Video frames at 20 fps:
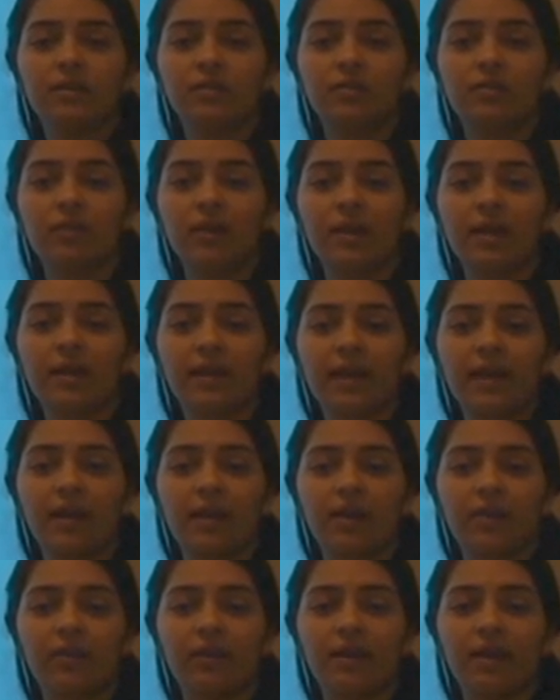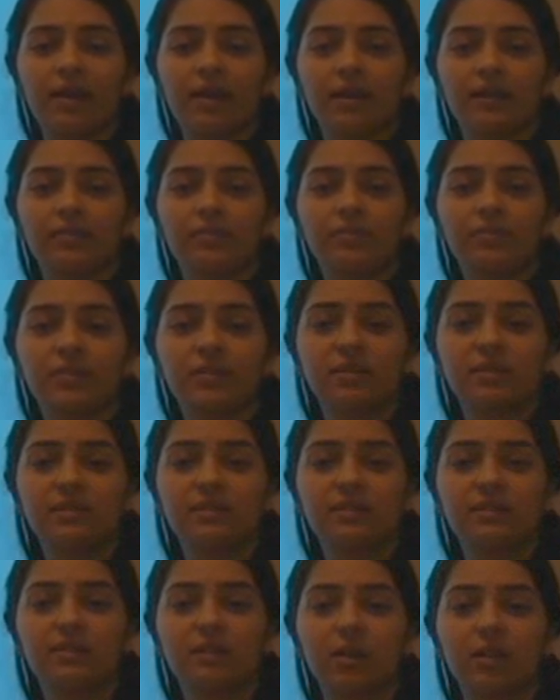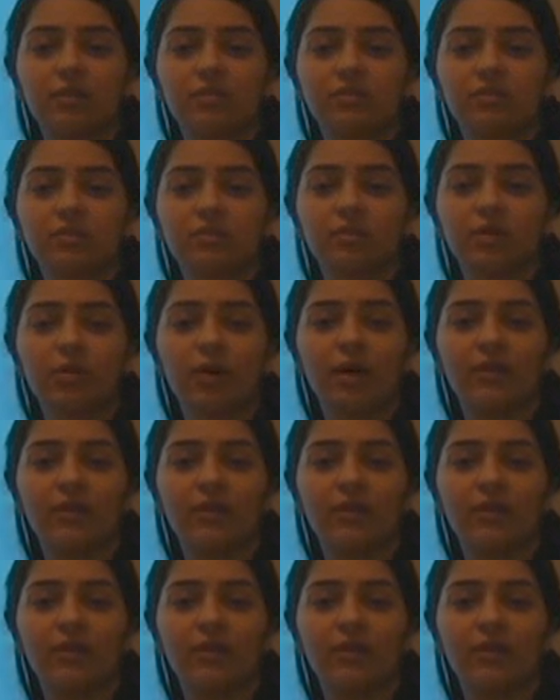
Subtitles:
gray area since there's also no